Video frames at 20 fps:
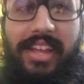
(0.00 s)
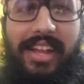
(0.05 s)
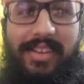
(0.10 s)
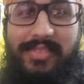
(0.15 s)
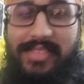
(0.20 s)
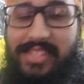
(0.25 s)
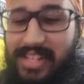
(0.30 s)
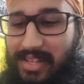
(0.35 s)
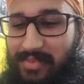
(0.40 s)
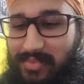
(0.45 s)

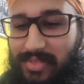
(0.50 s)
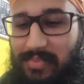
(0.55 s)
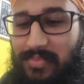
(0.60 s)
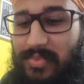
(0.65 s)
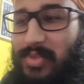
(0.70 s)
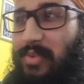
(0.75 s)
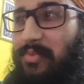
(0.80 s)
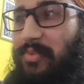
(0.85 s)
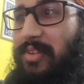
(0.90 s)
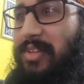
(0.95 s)
I've set up some
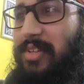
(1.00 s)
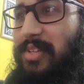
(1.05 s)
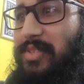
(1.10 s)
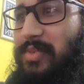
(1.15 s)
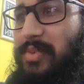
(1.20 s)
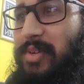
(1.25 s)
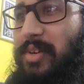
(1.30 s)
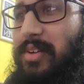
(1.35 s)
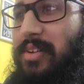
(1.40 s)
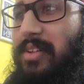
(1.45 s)
trivia as
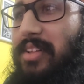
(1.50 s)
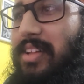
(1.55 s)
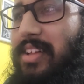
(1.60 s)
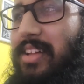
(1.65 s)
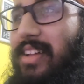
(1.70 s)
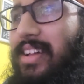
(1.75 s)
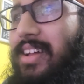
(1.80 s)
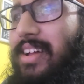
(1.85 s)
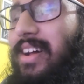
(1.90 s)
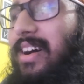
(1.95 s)
well,
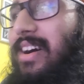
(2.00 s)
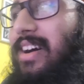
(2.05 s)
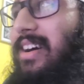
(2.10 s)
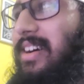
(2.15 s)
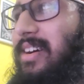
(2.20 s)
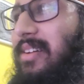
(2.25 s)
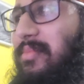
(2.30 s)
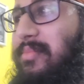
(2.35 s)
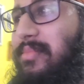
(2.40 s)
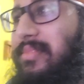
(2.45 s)

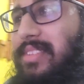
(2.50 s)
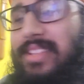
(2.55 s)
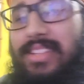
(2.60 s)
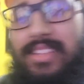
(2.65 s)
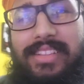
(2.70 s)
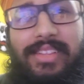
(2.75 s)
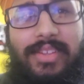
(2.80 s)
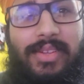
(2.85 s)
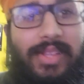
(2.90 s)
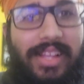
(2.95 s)
a
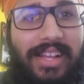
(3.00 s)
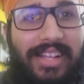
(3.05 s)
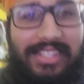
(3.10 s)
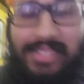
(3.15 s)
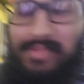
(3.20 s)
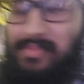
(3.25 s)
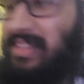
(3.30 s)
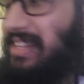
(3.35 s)
little last